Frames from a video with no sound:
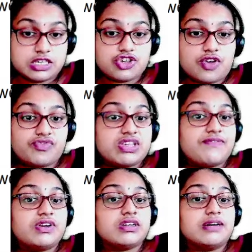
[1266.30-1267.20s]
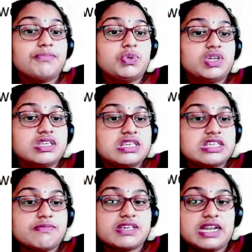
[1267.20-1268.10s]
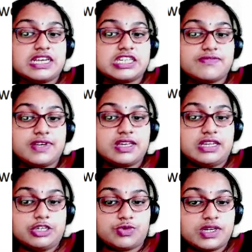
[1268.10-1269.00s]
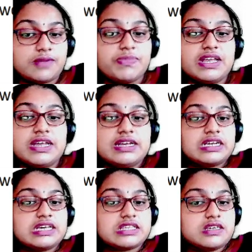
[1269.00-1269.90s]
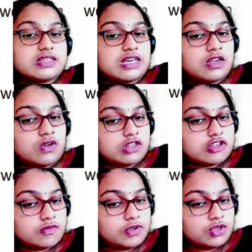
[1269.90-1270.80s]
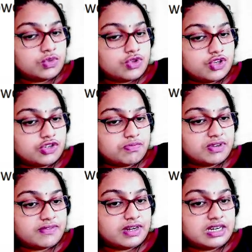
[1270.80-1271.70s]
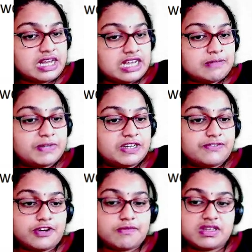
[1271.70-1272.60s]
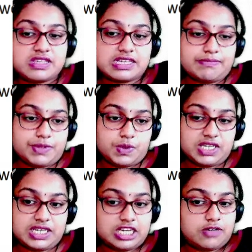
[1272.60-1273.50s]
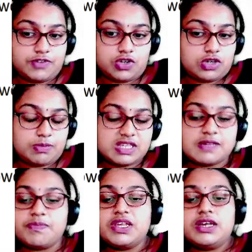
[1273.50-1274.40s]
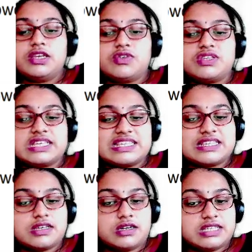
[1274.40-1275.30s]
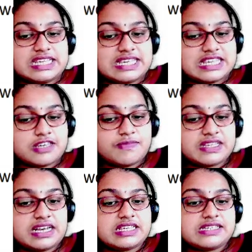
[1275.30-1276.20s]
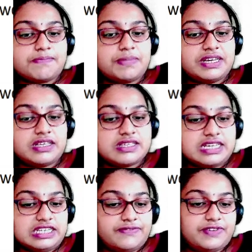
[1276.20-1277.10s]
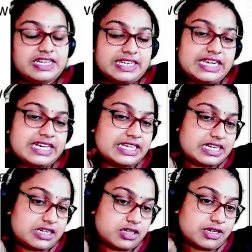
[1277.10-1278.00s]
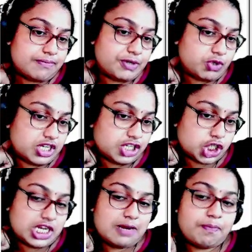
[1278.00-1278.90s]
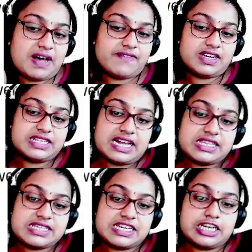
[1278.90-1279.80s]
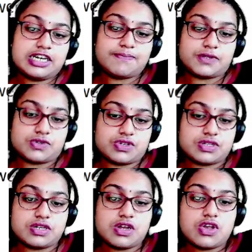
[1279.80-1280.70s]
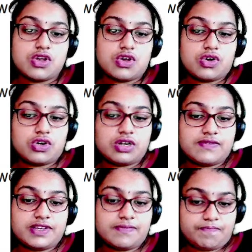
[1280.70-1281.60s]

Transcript: of several computer systems connected via network, clusters can also be used to provide high performance computing environments. Now, such systems can supply significantly greater computational power than single processor or even